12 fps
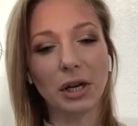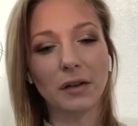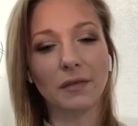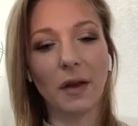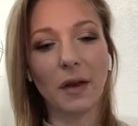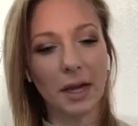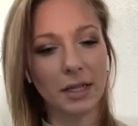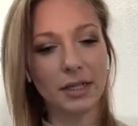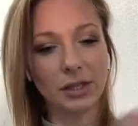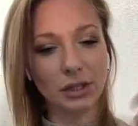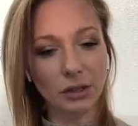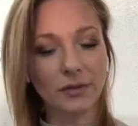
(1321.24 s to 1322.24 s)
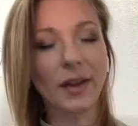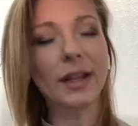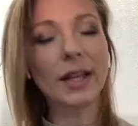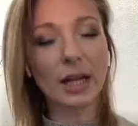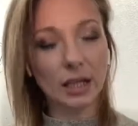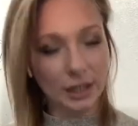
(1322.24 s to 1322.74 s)
find
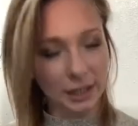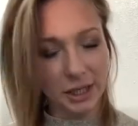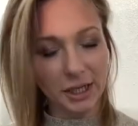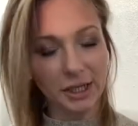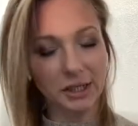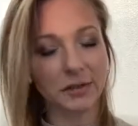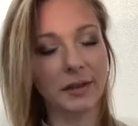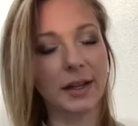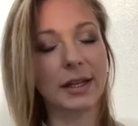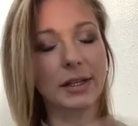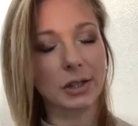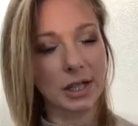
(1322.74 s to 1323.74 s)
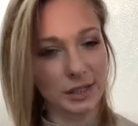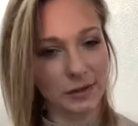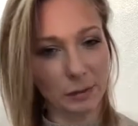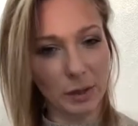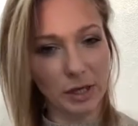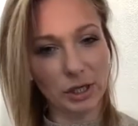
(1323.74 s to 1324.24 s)
that clarity, and you'll find that
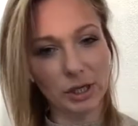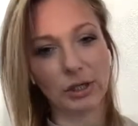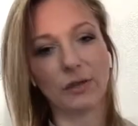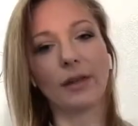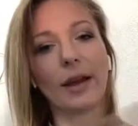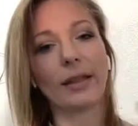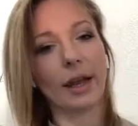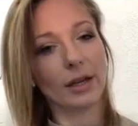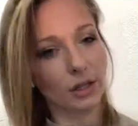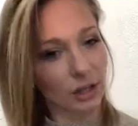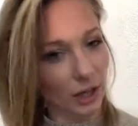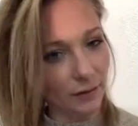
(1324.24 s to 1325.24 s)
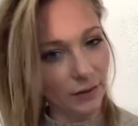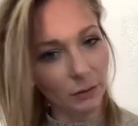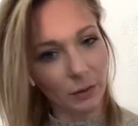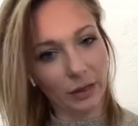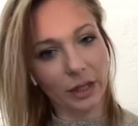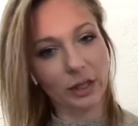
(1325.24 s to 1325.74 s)
transformation, and you'll find that shift
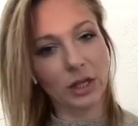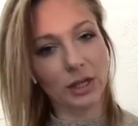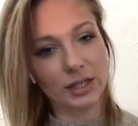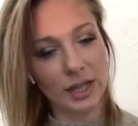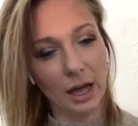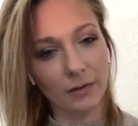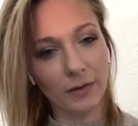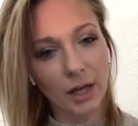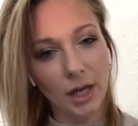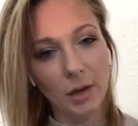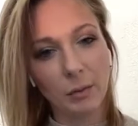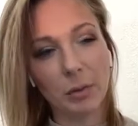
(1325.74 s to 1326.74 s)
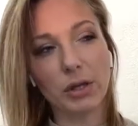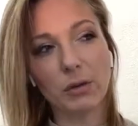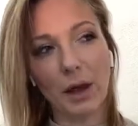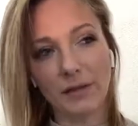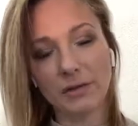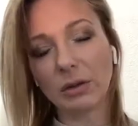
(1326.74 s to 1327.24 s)
within yourself. But you
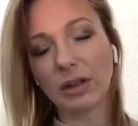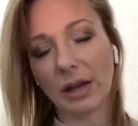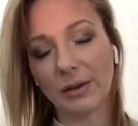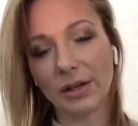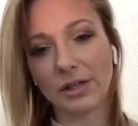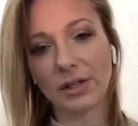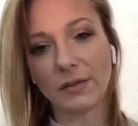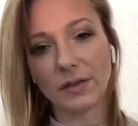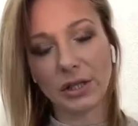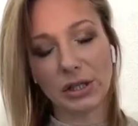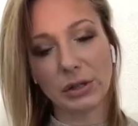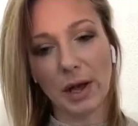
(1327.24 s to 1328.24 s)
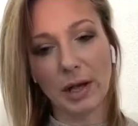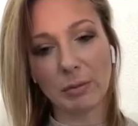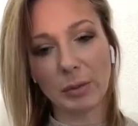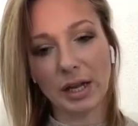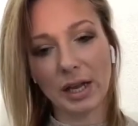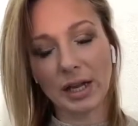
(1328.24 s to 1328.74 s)
have to allow yourself to do it,
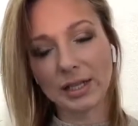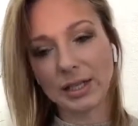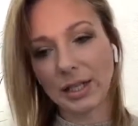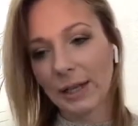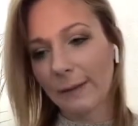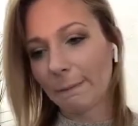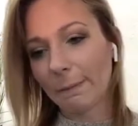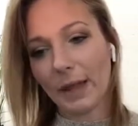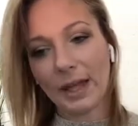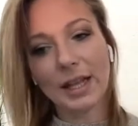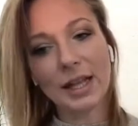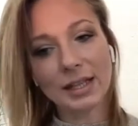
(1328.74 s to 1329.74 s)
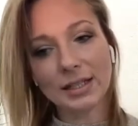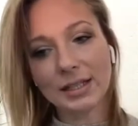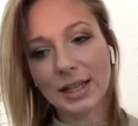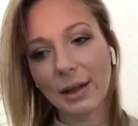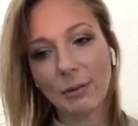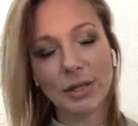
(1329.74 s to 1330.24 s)
because I can't
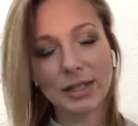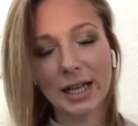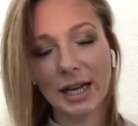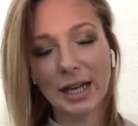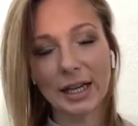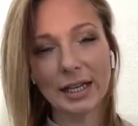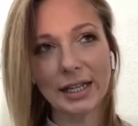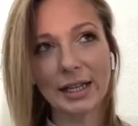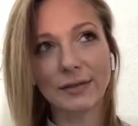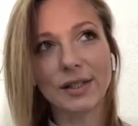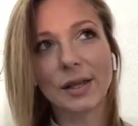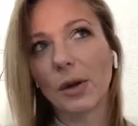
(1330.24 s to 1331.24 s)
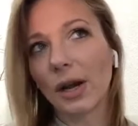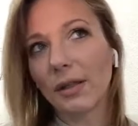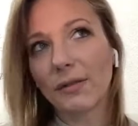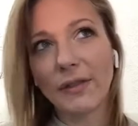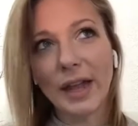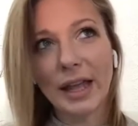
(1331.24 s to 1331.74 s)
say what's going to give someone else
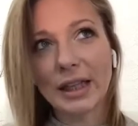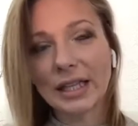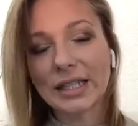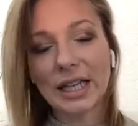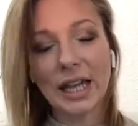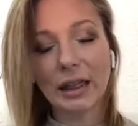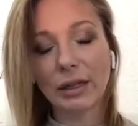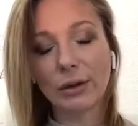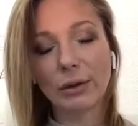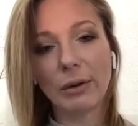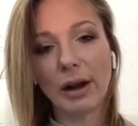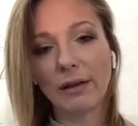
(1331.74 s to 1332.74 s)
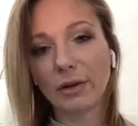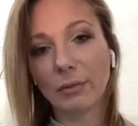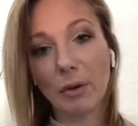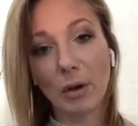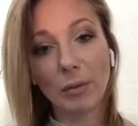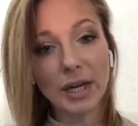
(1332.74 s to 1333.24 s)
faith to get through whatever
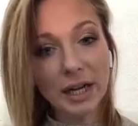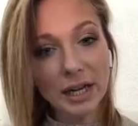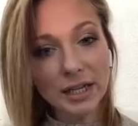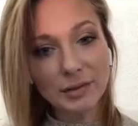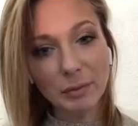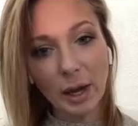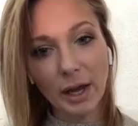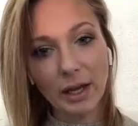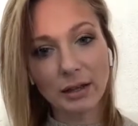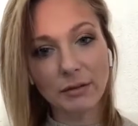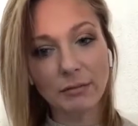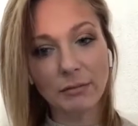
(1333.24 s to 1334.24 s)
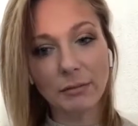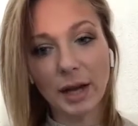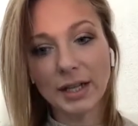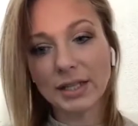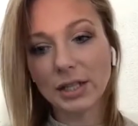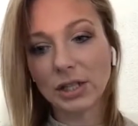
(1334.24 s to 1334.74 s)
moment it is. But
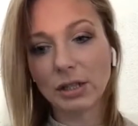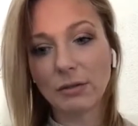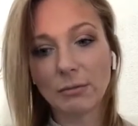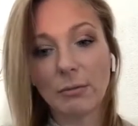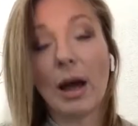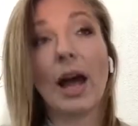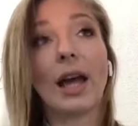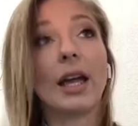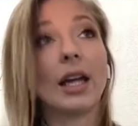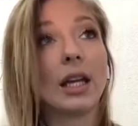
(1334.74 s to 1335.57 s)
my